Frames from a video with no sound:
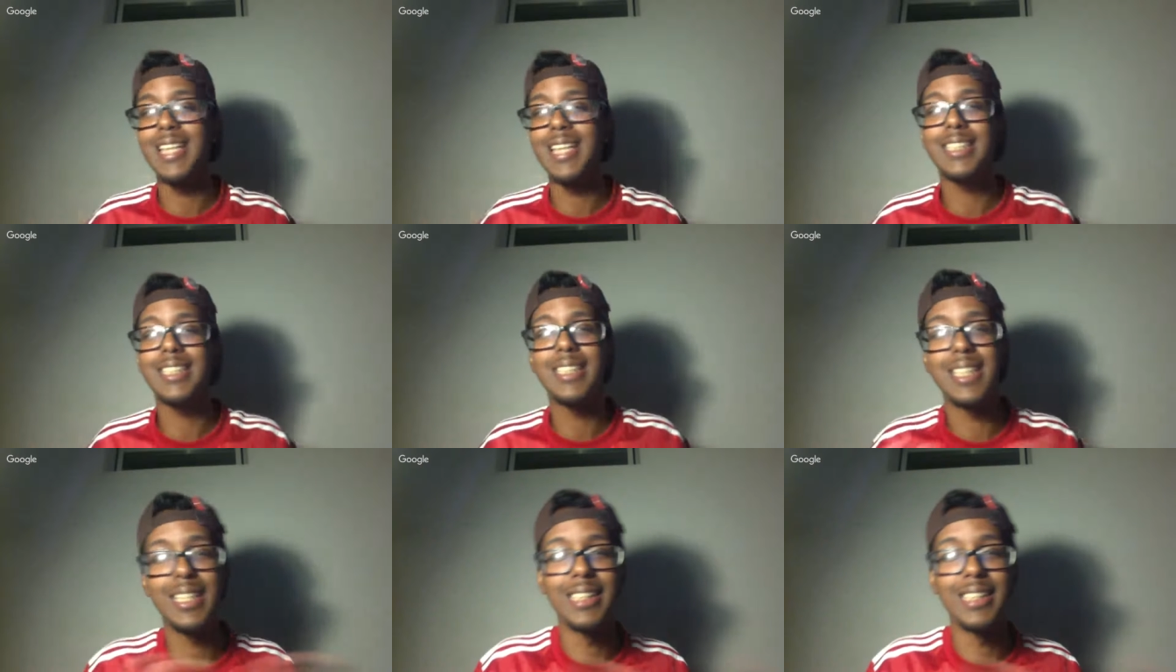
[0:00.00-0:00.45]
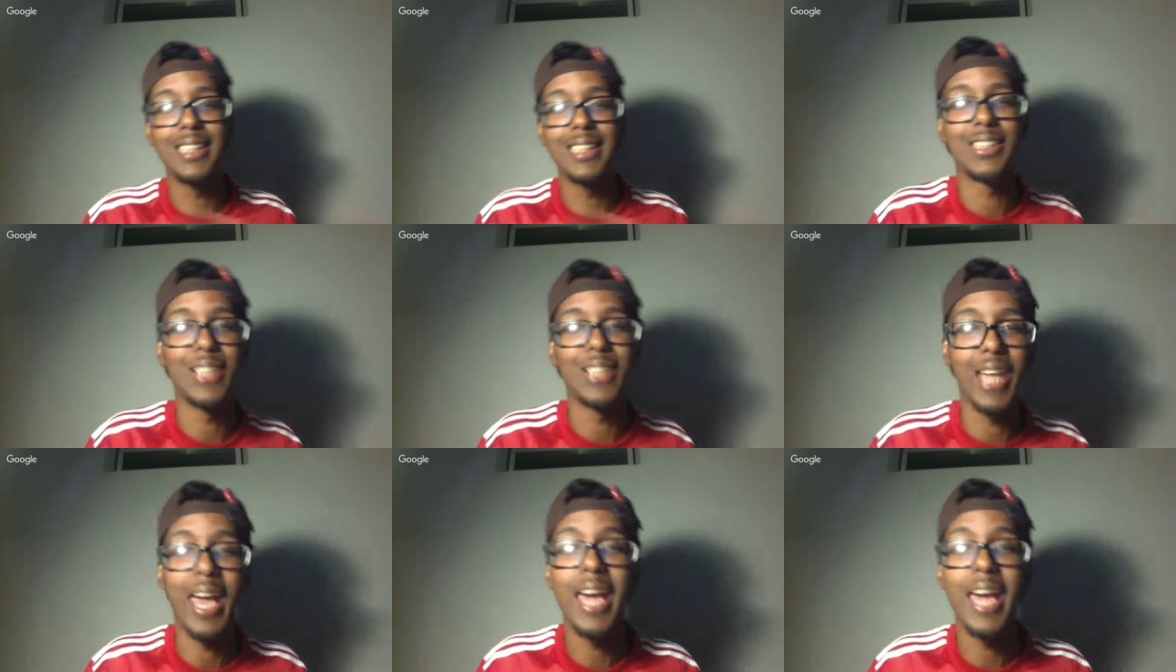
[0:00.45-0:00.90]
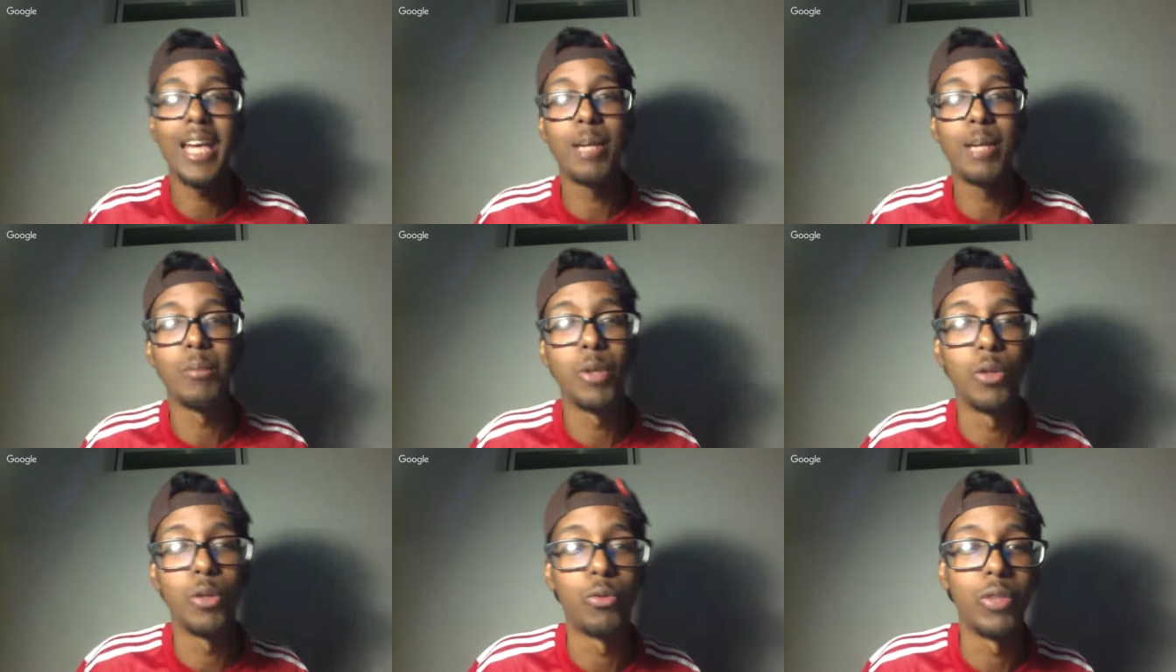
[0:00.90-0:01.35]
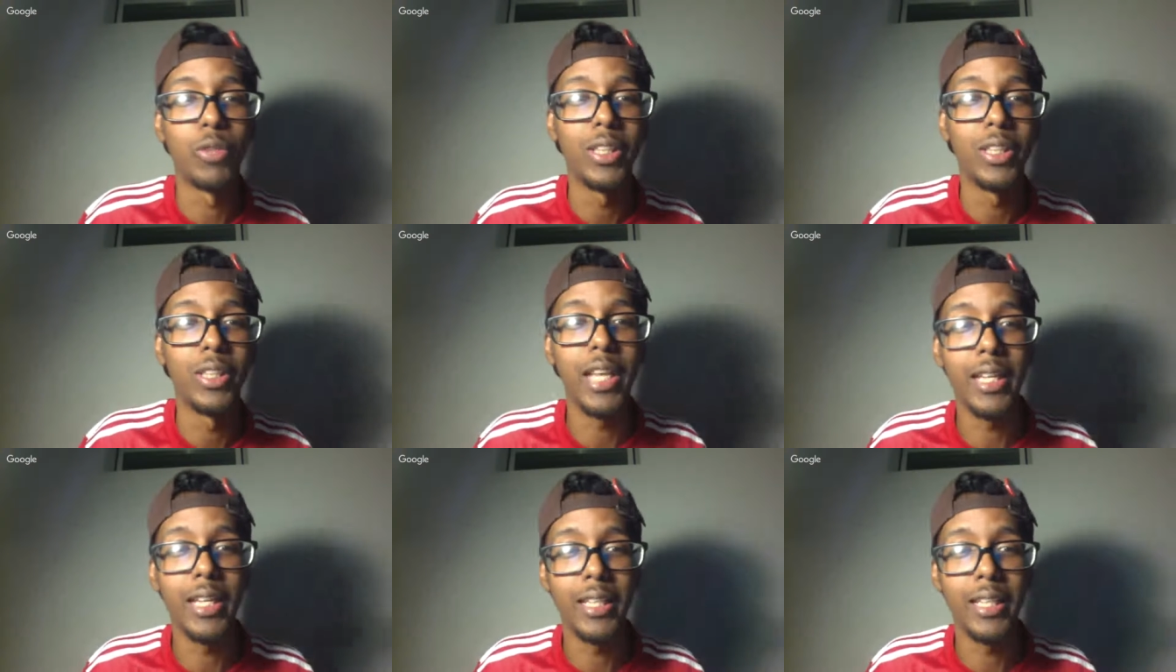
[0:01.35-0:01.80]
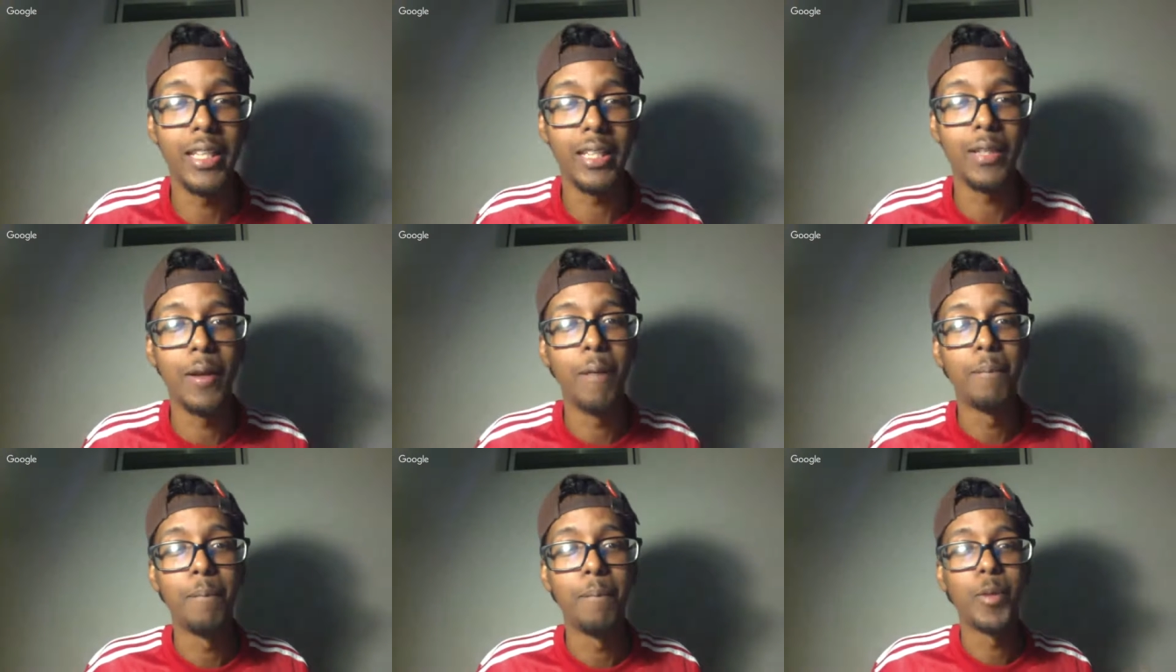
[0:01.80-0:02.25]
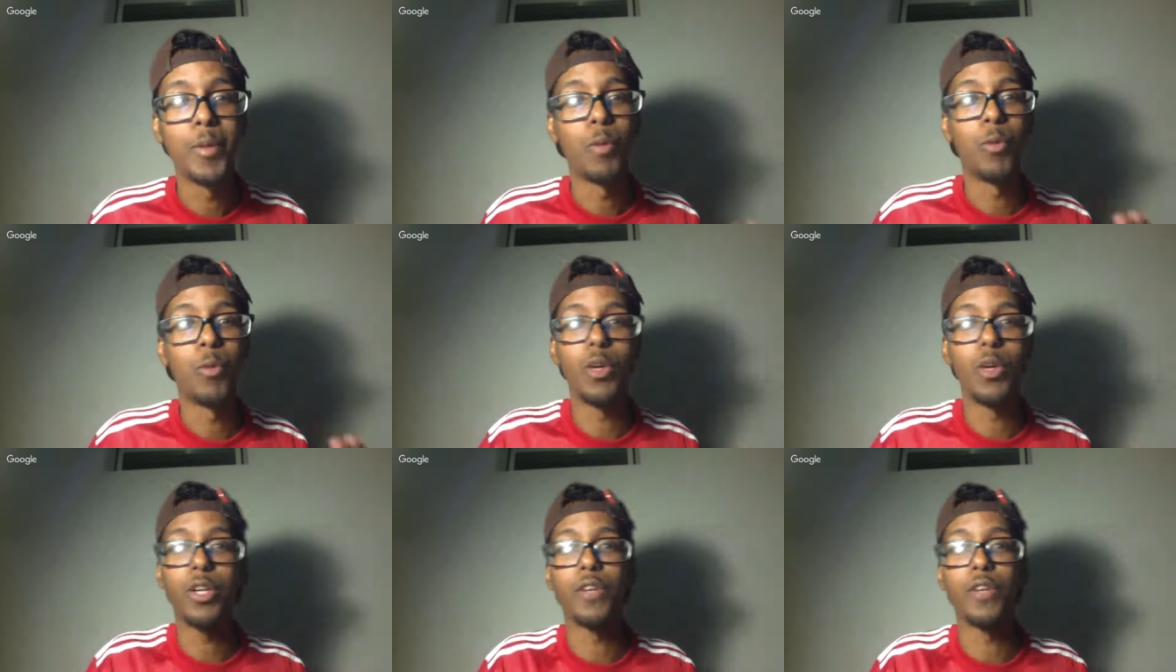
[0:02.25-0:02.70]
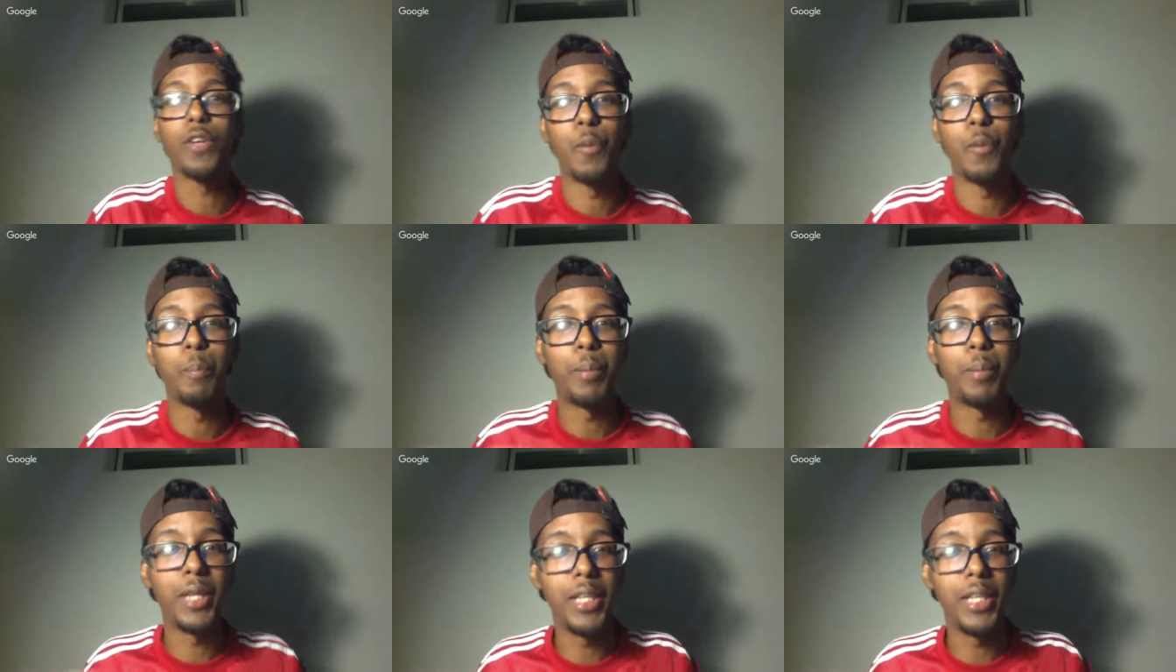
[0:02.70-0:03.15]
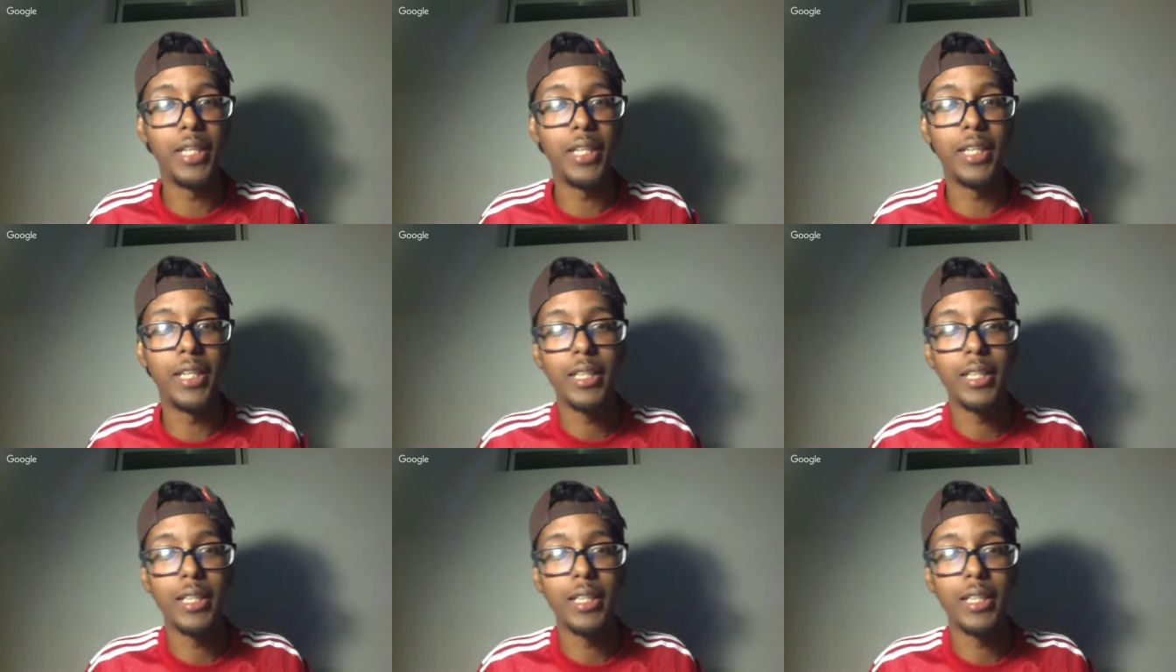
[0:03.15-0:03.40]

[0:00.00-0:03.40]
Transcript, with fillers: he's animal related, working for PETA?